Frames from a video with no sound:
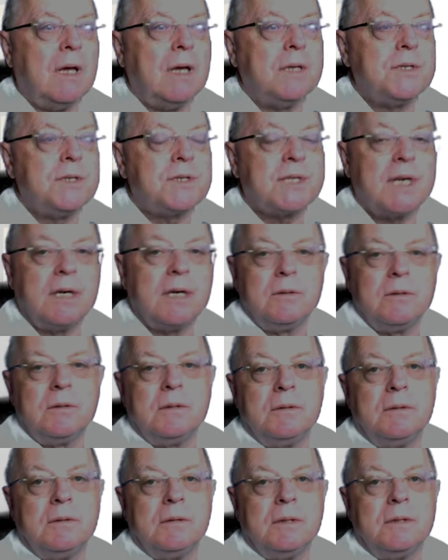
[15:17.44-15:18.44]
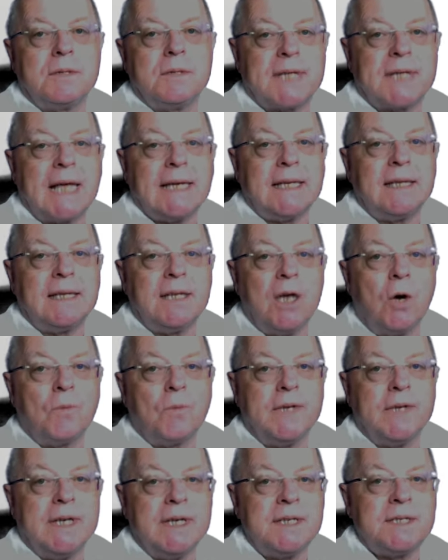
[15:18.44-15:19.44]
So stating the
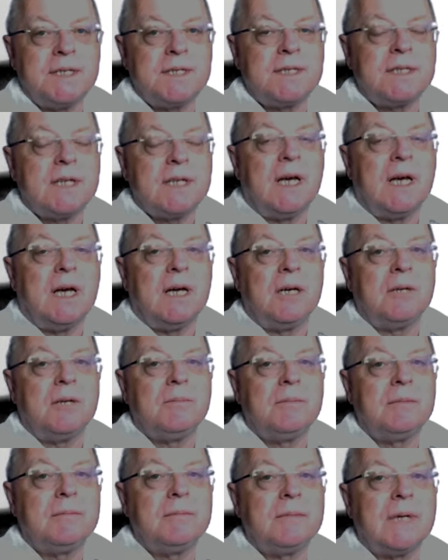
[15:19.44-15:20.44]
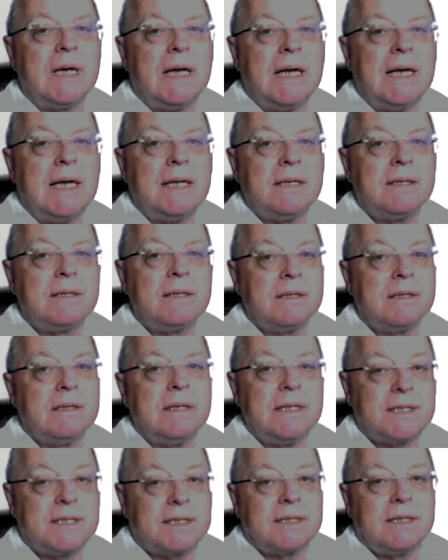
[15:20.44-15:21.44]
obvious, and
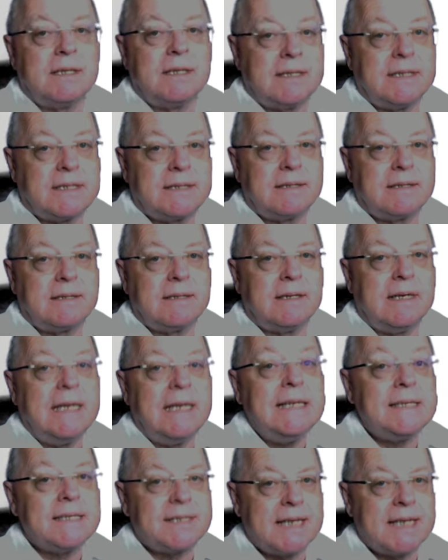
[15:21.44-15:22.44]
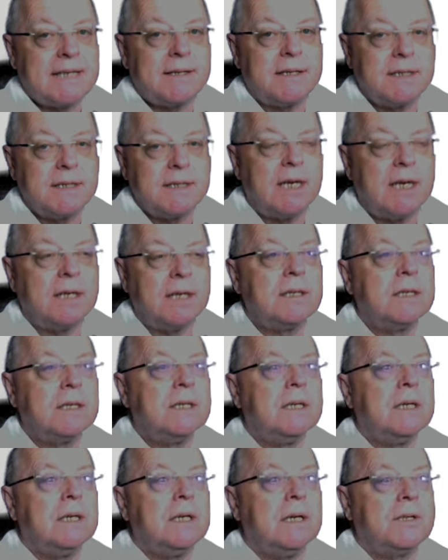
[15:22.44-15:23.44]
it's easier said than done,
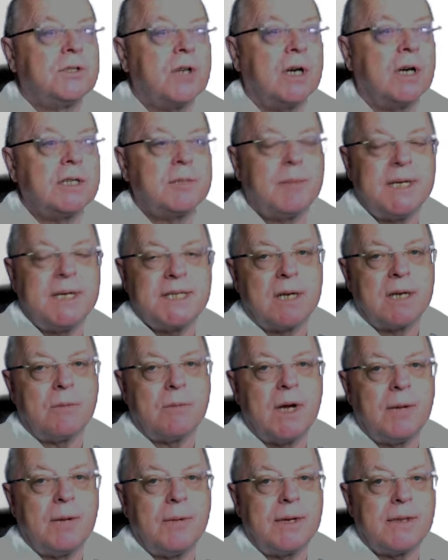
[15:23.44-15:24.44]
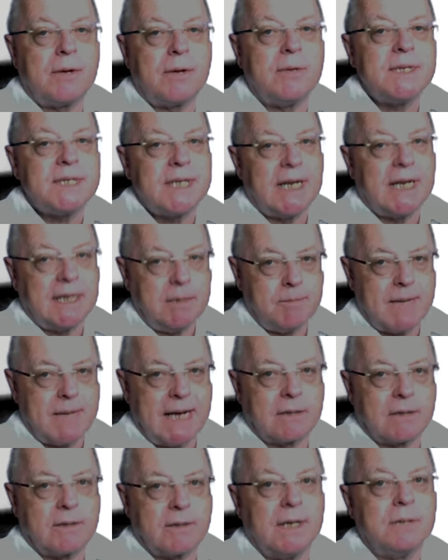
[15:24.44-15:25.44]
try to be somewhere where there isn't any
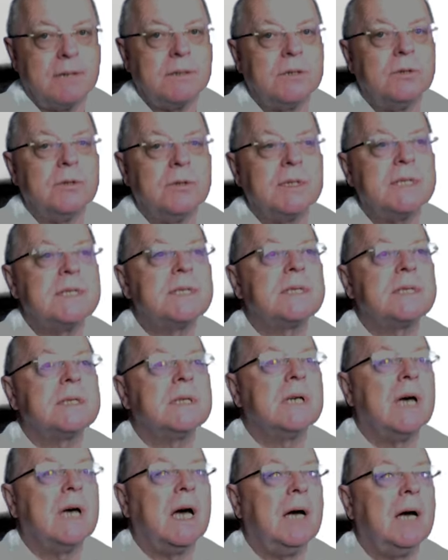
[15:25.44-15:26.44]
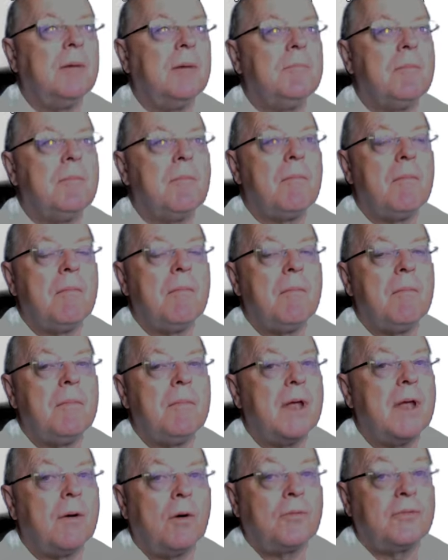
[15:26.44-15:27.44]
background noise.
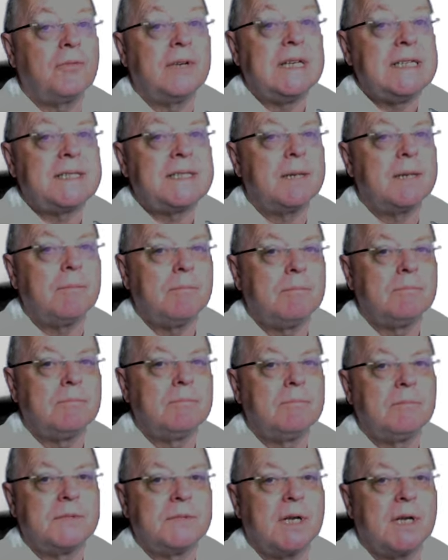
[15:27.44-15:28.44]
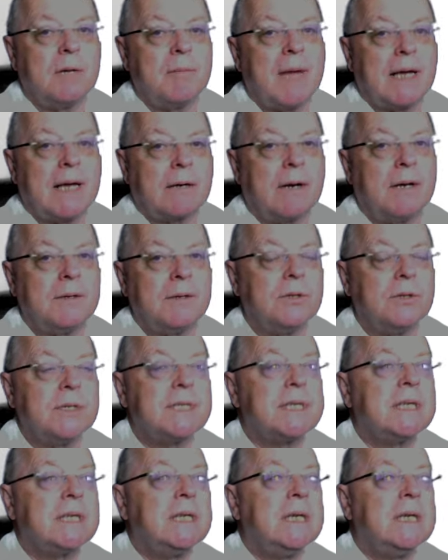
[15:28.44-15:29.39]
There often is some slight background noise,